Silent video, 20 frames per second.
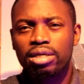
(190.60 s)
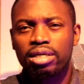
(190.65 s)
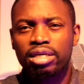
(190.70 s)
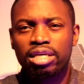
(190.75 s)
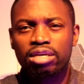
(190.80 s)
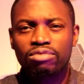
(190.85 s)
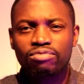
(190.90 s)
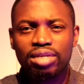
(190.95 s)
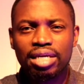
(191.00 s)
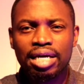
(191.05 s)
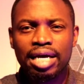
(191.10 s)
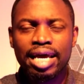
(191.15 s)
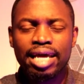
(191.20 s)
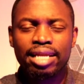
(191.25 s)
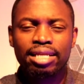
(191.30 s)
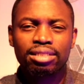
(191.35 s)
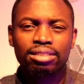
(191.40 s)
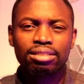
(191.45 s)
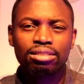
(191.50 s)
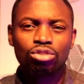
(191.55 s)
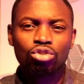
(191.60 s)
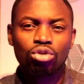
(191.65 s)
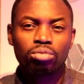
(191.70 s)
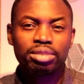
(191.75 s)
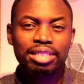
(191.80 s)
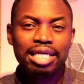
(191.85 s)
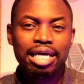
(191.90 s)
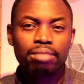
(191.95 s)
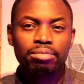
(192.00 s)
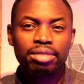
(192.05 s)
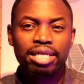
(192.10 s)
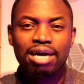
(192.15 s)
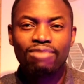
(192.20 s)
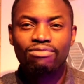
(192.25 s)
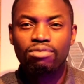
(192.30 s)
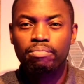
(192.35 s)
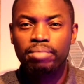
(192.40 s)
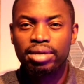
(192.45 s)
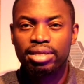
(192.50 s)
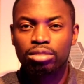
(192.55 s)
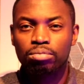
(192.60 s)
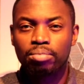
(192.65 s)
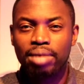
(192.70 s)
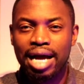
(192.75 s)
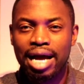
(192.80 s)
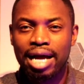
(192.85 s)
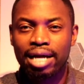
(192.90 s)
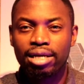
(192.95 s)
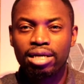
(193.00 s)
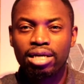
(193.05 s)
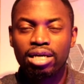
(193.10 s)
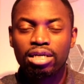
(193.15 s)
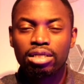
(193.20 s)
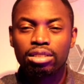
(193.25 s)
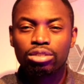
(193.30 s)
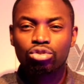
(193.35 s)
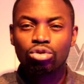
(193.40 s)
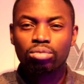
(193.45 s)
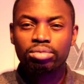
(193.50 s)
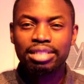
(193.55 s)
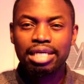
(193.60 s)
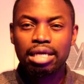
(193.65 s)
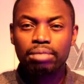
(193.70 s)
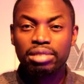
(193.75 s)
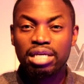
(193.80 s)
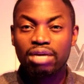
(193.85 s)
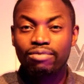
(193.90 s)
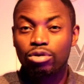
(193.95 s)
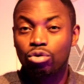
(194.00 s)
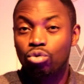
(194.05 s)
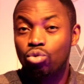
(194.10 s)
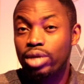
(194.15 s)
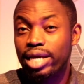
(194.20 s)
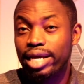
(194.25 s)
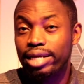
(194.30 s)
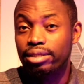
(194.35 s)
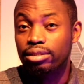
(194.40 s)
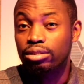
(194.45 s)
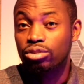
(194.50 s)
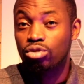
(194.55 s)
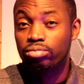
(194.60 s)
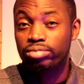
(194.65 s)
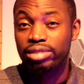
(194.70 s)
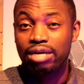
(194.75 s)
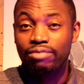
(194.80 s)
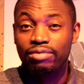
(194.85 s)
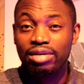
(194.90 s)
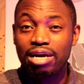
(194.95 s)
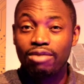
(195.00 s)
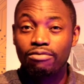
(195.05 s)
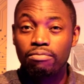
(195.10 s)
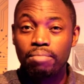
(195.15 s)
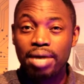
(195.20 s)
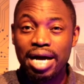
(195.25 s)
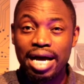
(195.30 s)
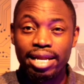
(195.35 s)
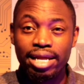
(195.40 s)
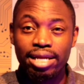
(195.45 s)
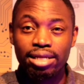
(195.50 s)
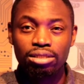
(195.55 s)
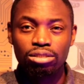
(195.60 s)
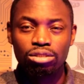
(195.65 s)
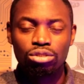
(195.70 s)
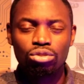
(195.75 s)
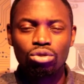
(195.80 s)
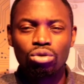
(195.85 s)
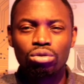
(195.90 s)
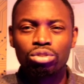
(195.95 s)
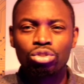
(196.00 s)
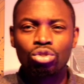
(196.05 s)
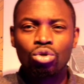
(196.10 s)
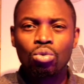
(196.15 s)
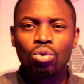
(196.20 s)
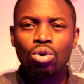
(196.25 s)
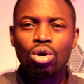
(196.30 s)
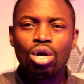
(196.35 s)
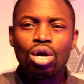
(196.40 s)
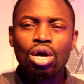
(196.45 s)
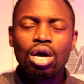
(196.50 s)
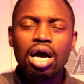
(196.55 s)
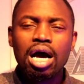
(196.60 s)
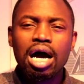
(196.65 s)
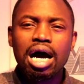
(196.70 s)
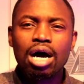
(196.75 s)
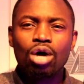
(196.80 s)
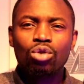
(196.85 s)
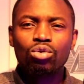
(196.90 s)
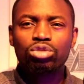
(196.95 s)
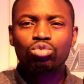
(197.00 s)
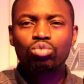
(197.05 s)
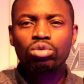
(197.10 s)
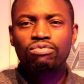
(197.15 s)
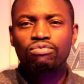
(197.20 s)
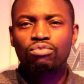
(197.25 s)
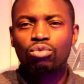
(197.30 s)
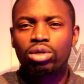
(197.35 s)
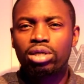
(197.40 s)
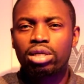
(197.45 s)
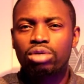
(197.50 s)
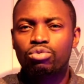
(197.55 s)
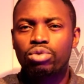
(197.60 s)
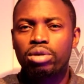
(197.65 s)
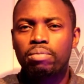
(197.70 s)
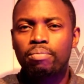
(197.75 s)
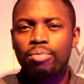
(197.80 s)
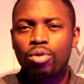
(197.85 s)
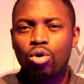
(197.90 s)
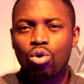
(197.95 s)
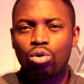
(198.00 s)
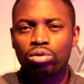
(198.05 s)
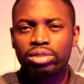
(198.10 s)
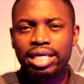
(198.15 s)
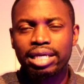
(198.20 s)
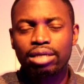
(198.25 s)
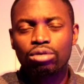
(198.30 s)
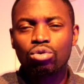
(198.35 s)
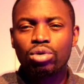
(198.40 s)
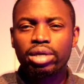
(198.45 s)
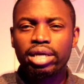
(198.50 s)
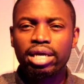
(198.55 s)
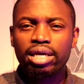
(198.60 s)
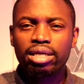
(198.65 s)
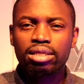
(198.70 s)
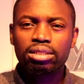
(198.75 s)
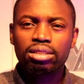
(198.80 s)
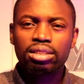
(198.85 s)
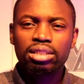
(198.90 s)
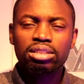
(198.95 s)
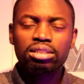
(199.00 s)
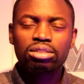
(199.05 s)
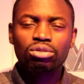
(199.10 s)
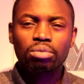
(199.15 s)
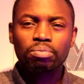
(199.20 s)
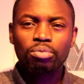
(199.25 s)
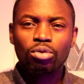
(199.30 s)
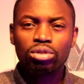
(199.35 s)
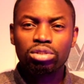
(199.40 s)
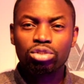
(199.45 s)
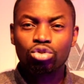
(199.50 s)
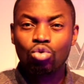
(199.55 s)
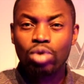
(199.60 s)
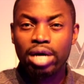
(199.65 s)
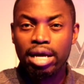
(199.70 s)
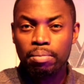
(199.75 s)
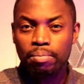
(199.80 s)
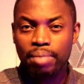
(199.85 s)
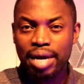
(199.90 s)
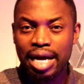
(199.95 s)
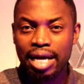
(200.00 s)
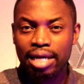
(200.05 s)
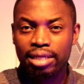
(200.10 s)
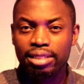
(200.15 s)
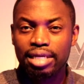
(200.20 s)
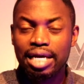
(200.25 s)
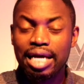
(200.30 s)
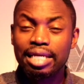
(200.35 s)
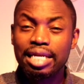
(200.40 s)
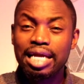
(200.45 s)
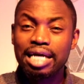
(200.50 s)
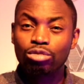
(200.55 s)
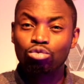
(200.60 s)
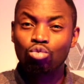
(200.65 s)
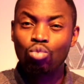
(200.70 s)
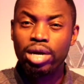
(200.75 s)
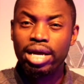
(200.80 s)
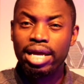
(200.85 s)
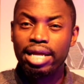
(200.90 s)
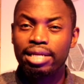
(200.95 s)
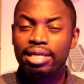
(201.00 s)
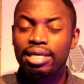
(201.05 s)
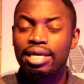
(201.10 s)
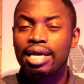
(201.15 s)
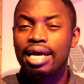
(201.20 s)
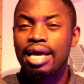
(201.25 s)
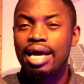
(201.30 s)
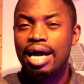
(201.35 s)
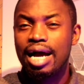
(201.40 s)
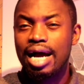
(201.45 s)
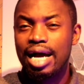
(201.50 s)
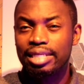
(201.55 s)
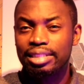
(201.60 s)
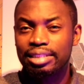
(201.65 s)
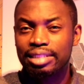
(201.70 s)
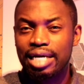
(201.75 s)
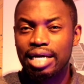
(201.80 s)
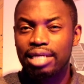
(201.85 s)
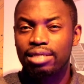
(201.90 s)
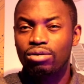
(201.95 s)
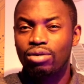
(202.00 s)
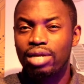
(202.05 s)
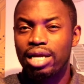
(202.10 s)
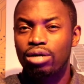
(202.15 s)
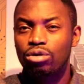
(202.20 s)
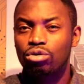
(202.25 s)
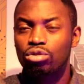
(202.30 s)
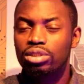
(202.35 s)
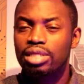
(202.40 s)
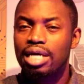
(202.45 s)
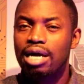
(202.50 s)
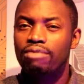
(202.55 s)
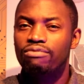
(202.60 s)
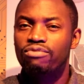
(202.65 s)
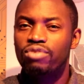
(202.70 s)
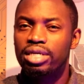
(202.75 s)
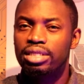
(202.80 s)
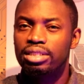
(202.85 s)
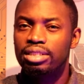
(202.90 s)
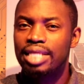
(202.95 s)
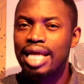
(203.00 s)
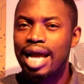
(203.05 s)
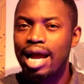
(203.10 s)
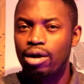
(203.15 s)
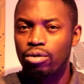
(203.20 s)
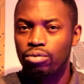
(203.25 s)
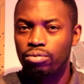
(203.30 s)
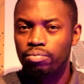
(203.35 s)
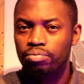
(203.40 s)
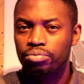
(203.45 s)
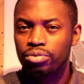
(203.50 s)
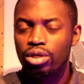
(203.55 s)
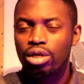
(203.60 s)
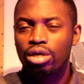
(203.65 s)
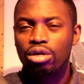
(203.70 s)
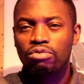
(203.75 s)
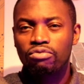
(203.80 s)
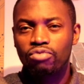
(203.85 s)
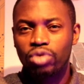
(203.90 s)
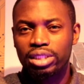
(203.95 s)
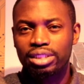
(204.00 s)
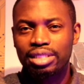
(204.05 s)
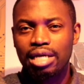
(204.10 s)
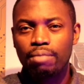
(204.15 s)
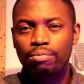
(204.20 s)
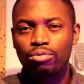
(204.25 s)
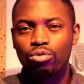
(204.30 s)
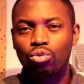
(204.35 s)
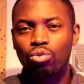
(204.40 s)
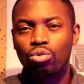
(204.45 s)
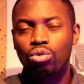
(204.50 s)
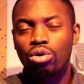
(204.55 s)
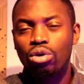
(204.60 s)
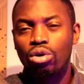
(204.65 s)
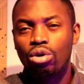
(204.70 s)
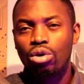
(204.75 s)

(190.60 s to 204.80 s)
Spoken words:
give their earnings, sometimes they have a mixed bag. Sometimes they have a good earnings. Sometimes they have bad earnings. So I always wait for the report, like, okay, this report is quite bad. And that's when I start dollar cost average down. For example,